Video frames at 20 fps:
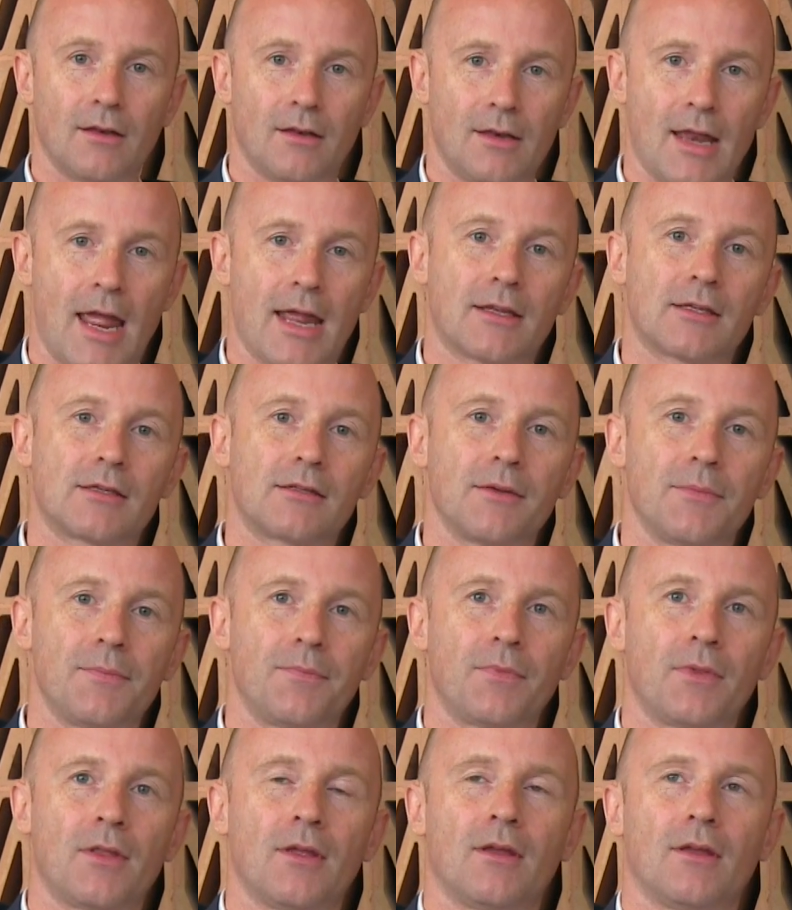Next,
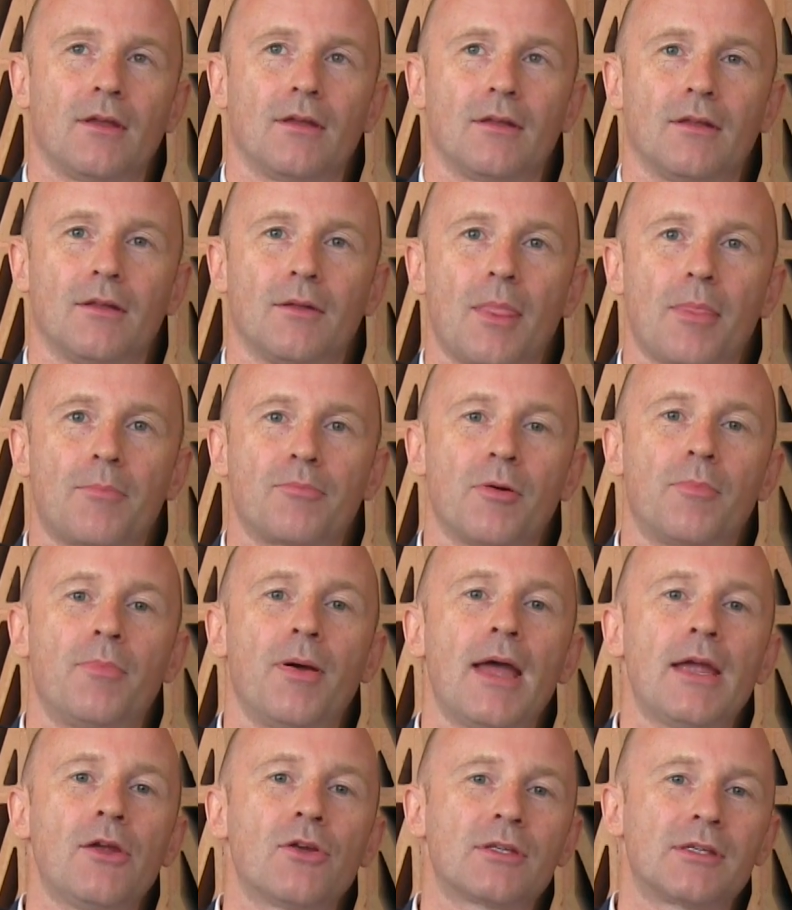
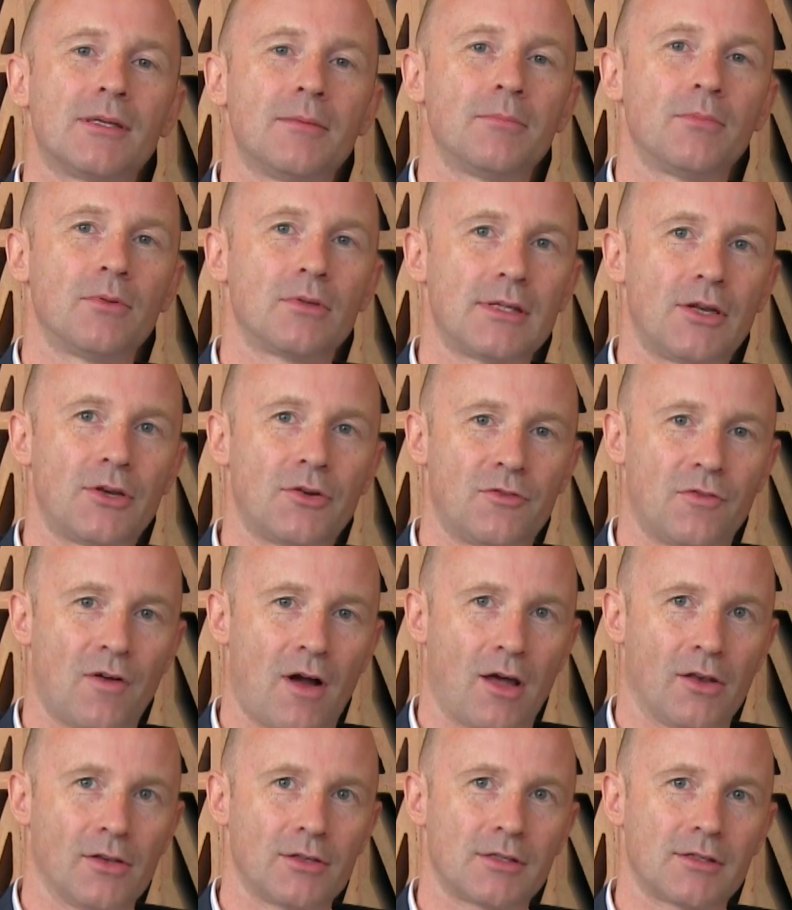prepare your symbols in
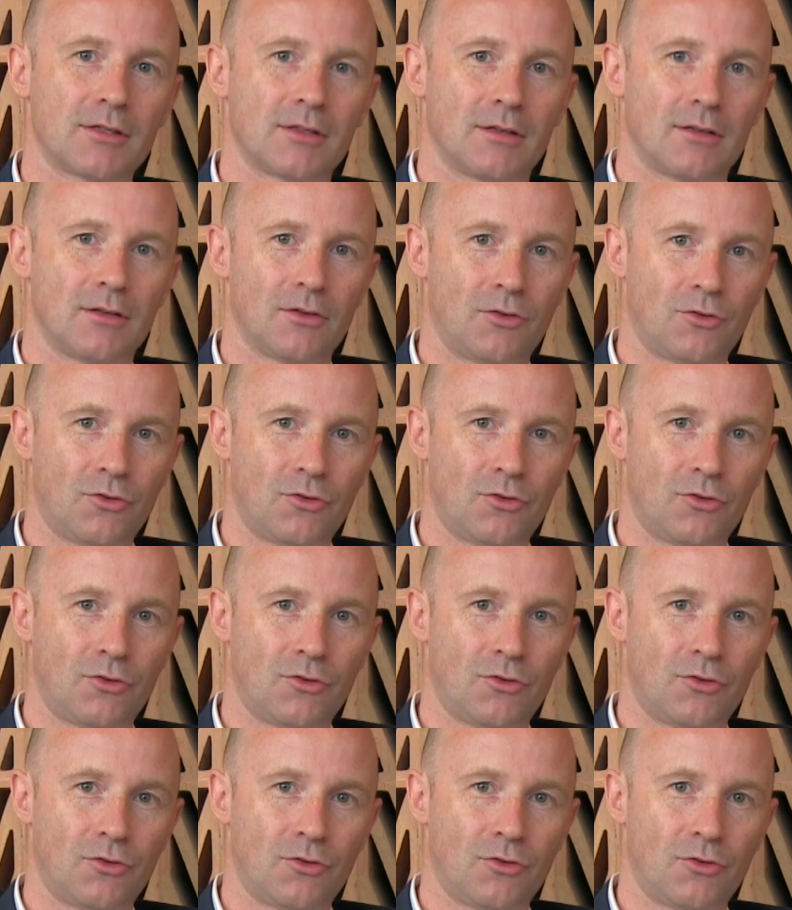advance.